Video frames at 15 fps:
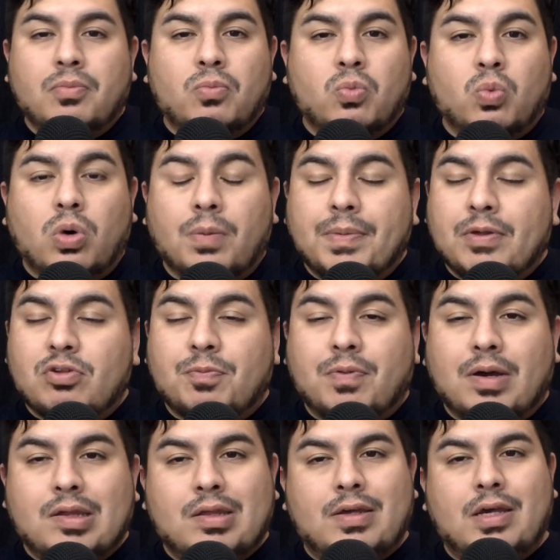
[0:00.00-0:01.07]
won't be
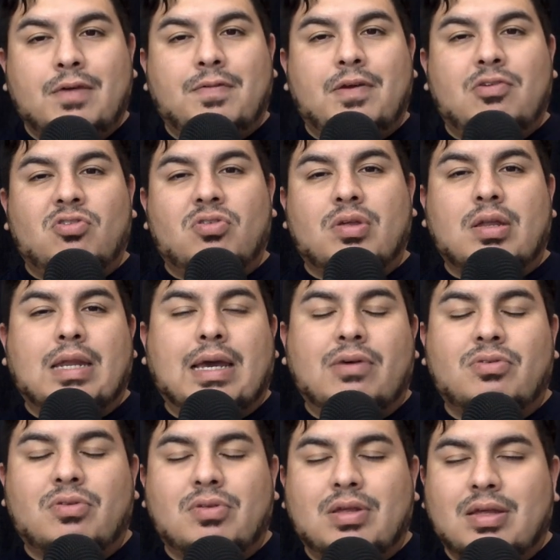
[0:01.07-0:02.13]
surprised if he just
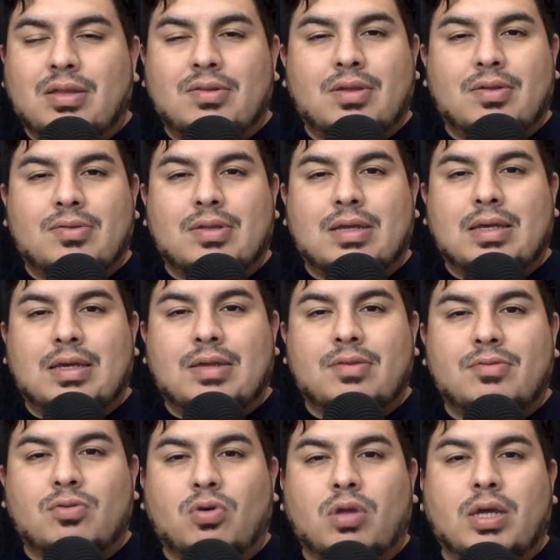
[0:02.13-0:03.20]
announces it and says that
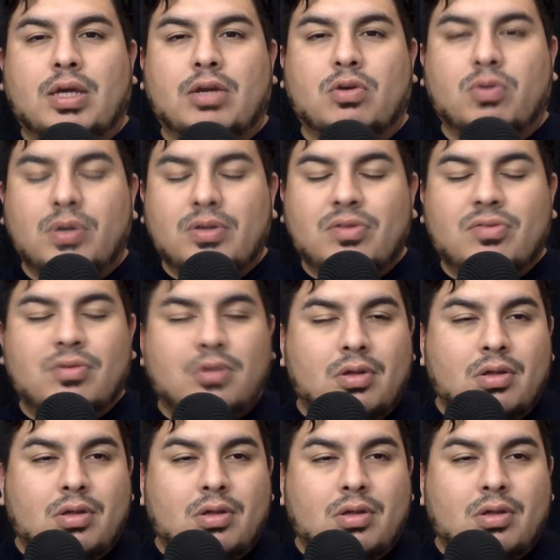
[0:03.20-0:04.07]
he's calling it a quits.